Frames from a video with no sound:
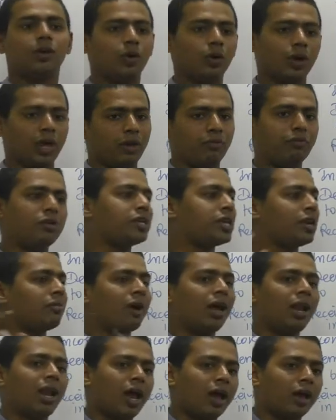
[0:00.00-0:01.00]
Okay, Vijay
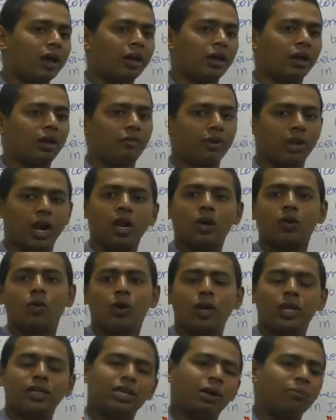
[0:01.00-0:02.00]
Mallya uncle, Virat
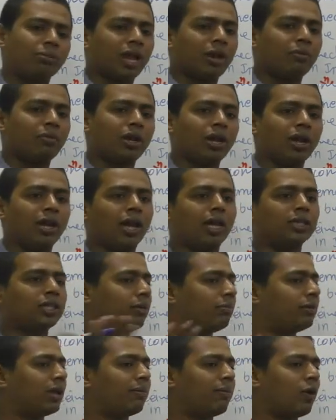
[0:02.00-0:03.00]
Kohli, sometime in India,
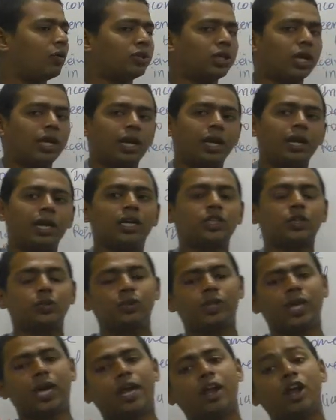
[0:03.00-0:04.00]
sometime outside India,
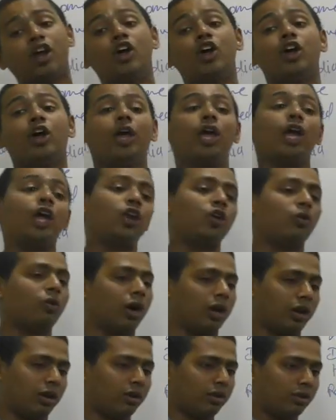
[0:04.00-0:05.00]
so they are NOR.